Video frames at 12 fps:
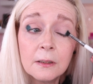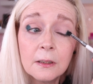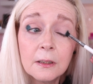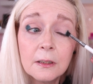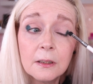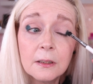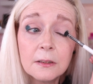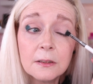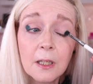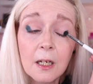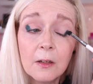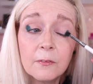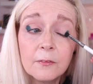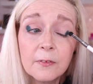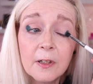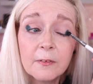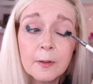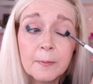it is a
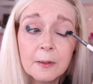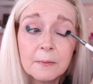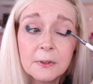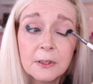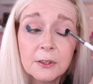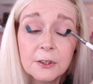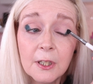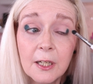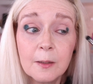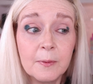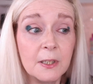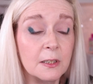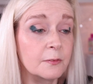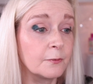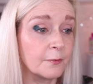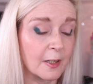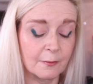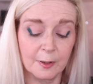very pigmented shade, but it's
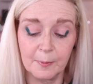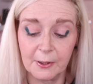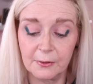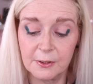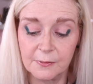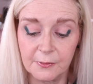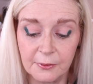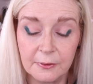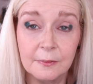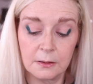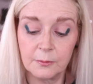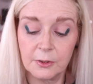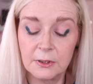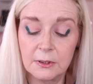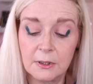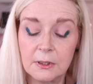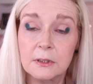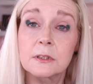very beautiful. So I'm just
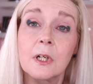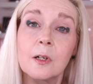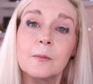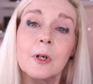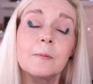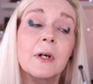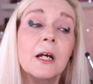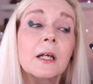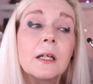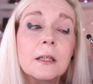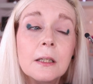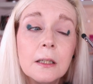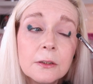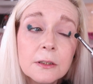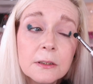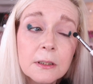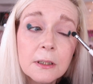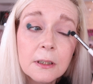gonna start by packing that
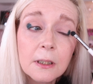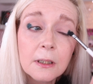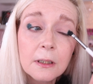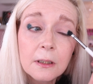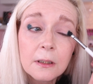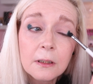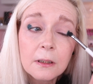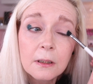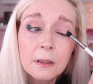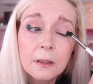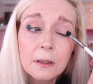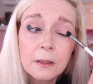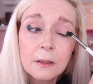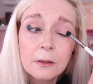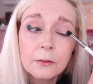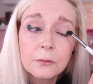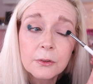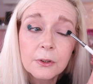just in the
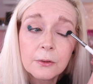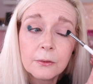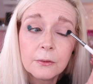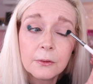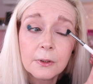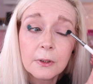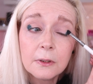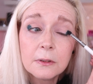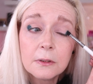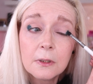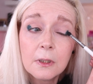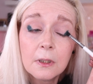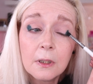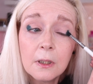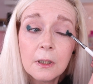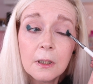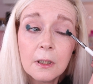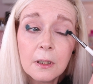outer corners.
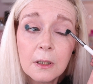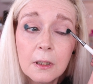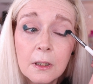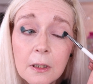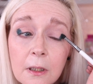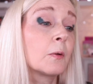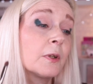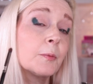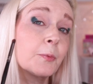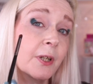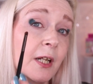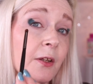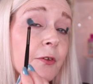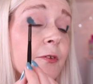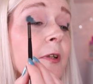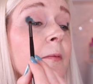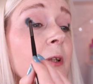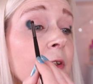I want to bring it
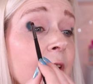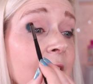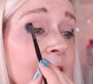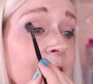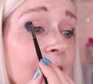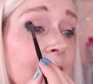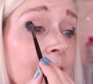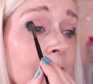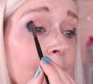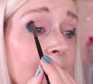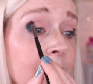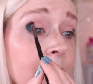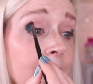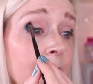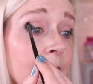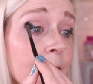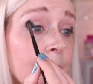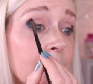through my crease a little bit. I've got
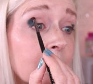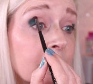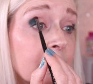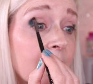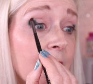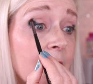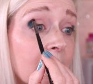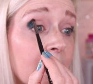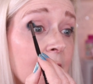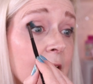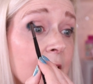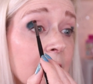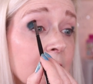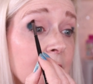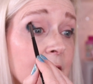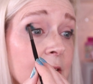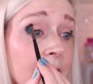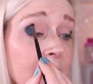a Morphe
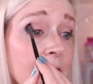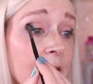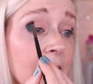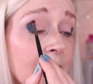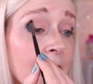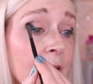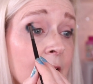E36 here.